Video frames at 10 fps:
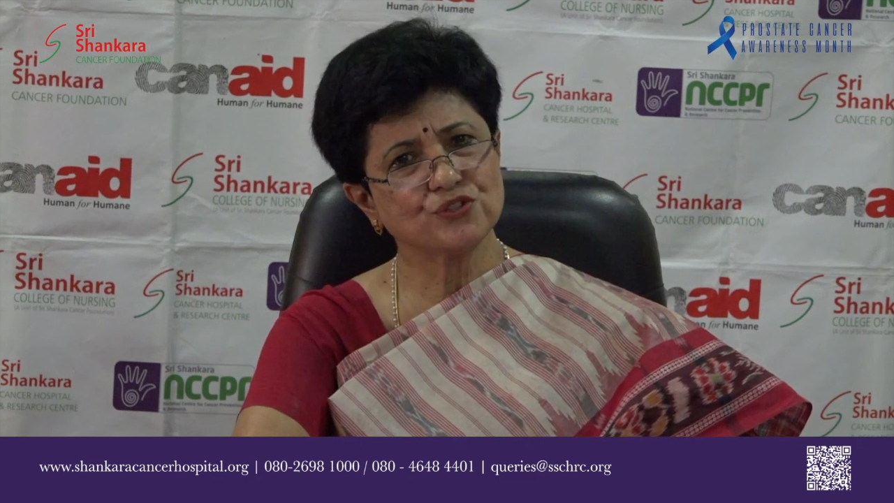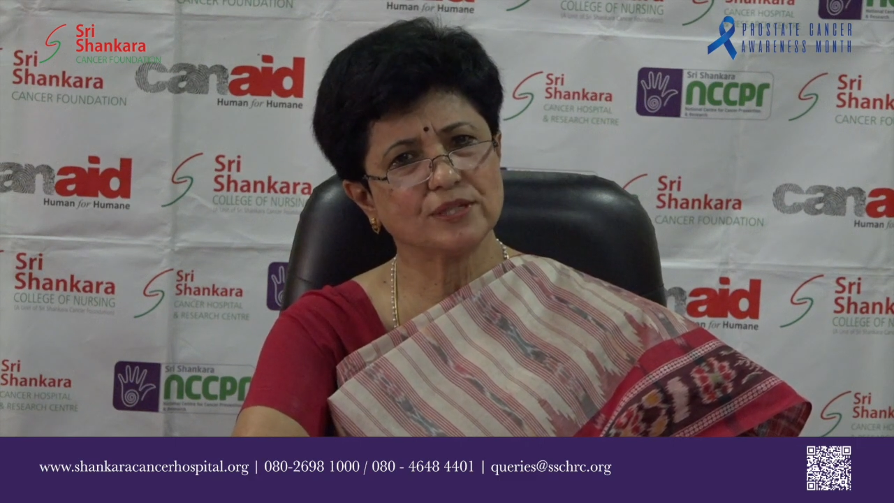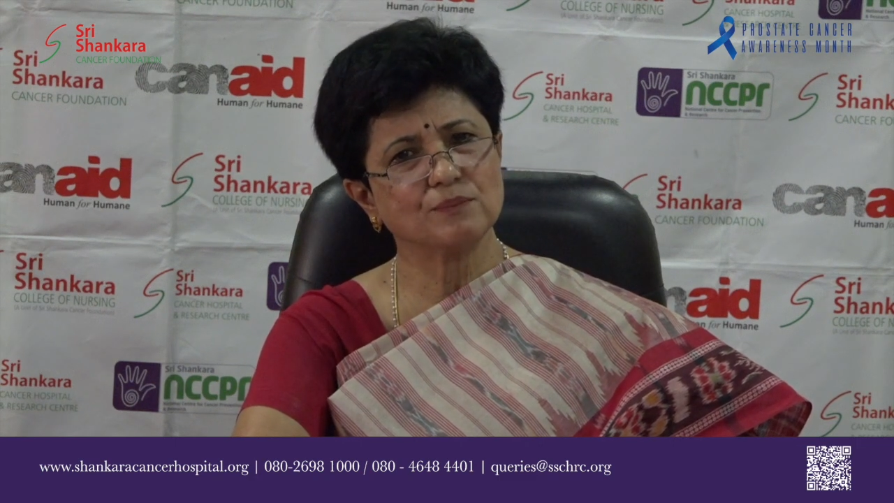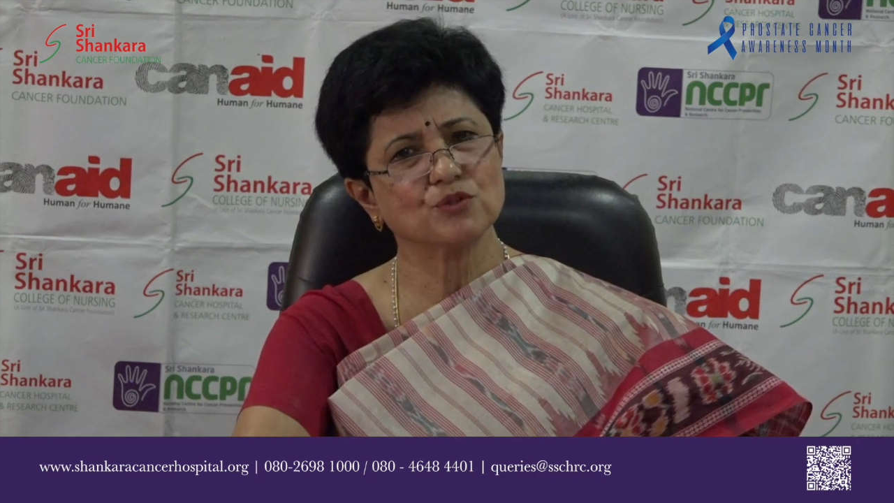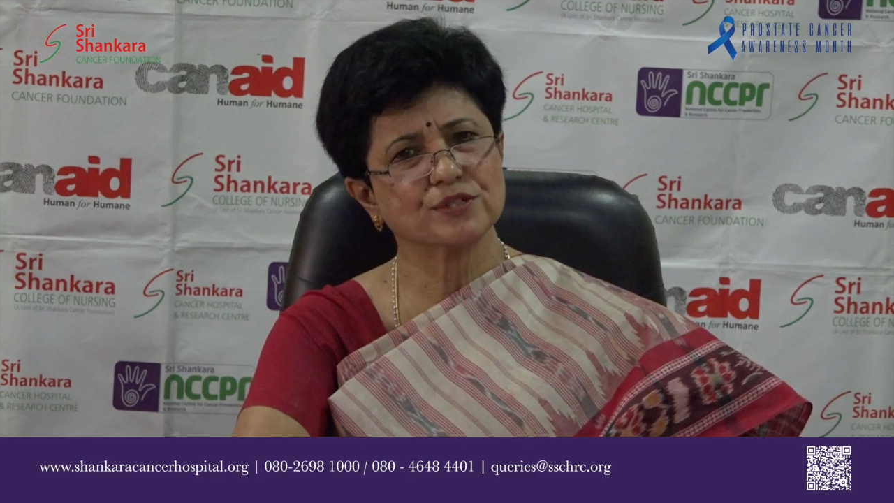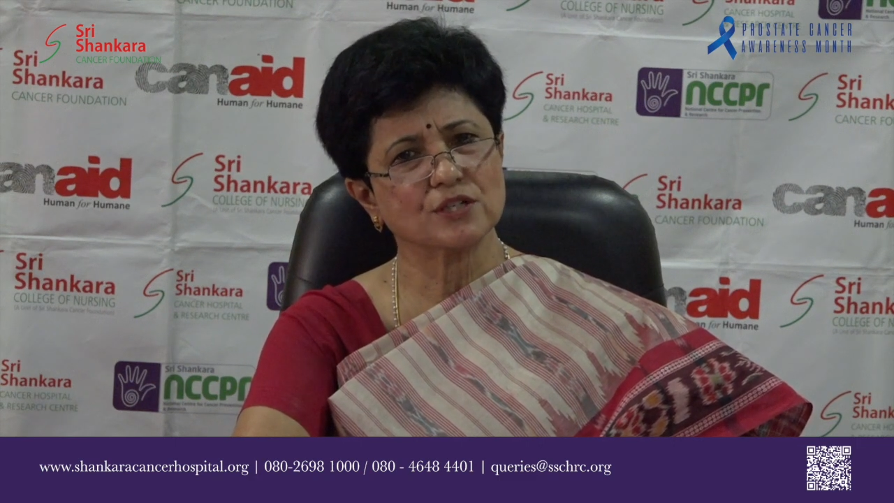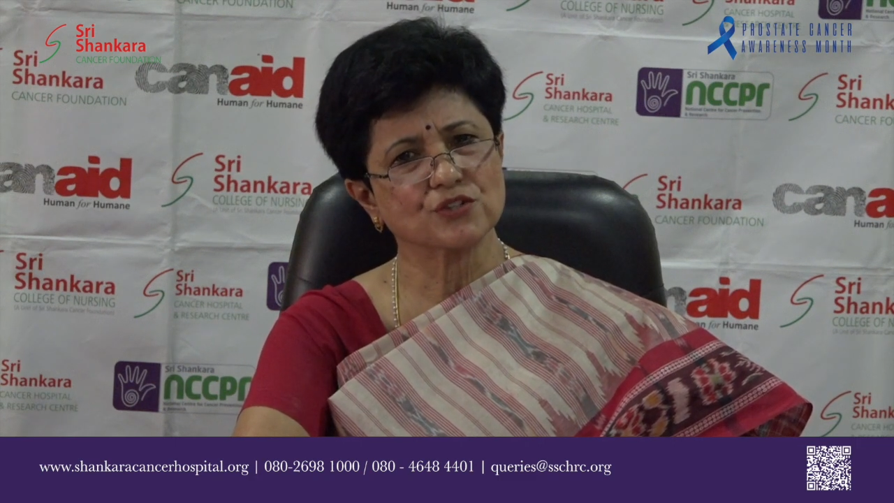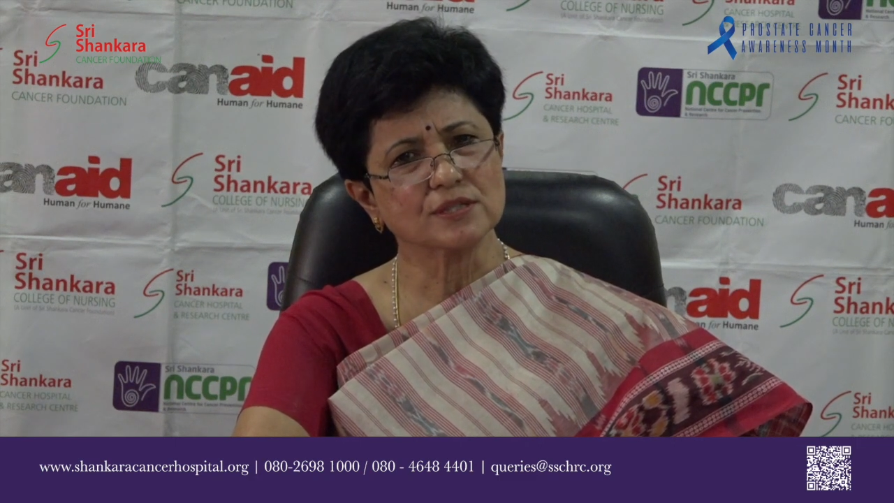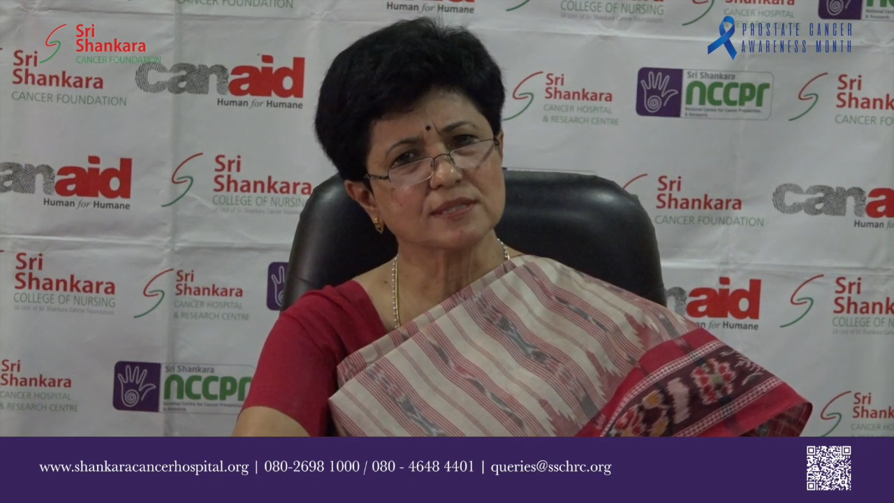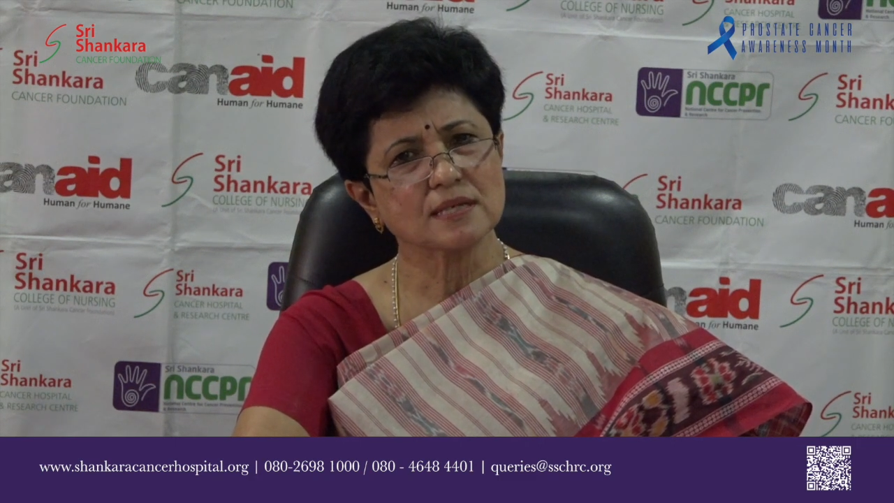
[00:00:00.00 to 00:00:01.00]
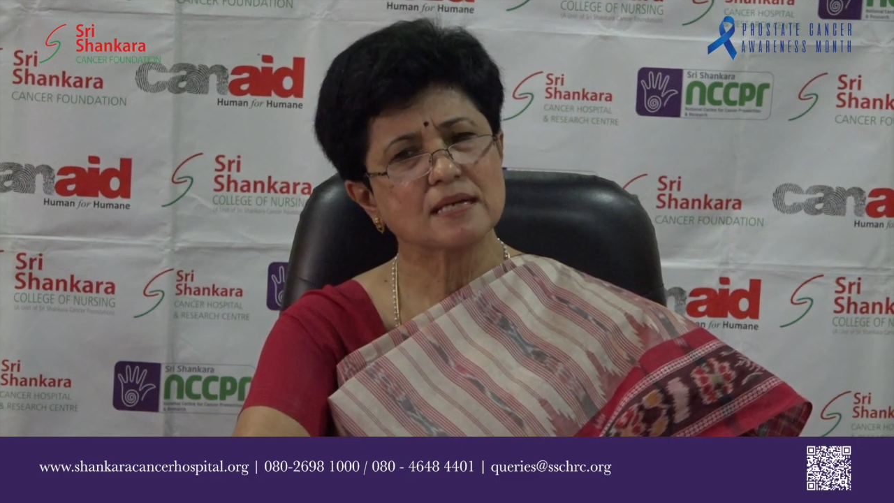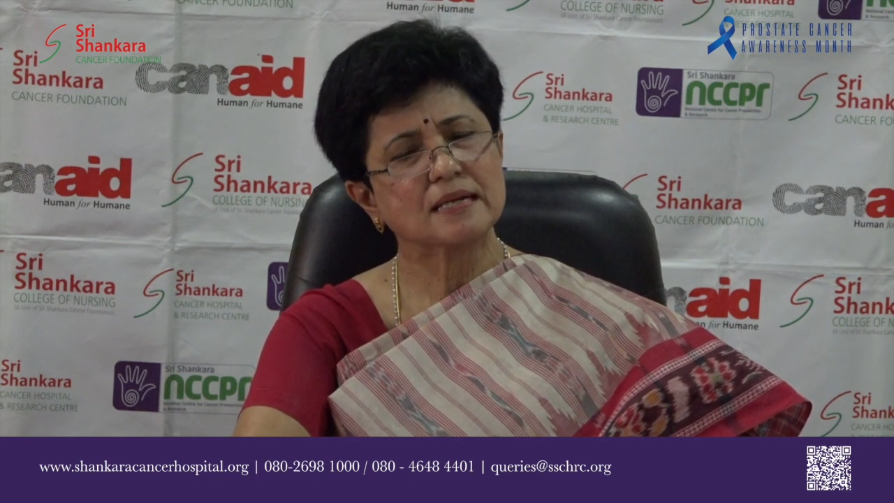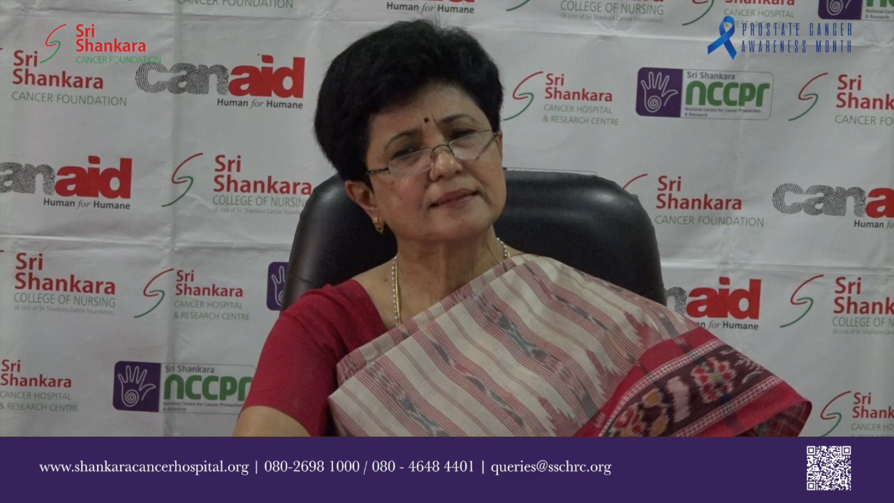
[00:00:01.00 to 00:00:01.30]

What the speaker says: gene mutations